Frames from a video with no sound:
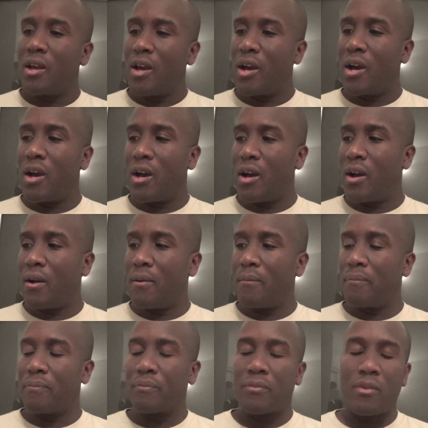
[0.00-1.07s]

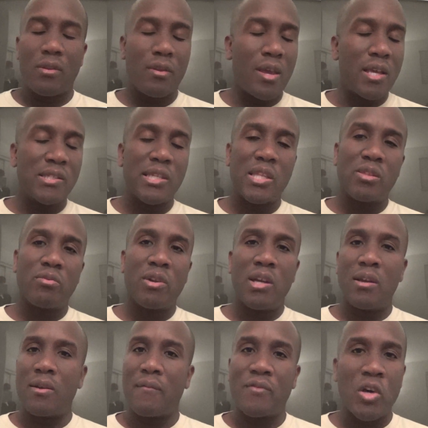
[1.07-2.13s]

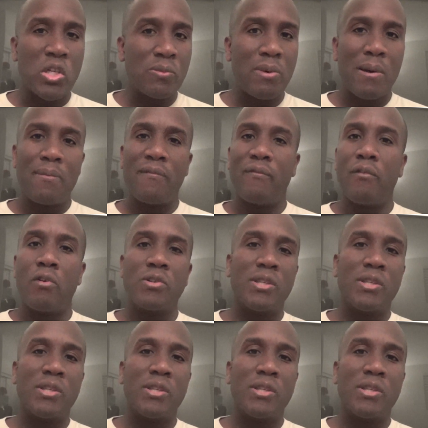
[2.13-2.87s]
SC3 I've talked about before.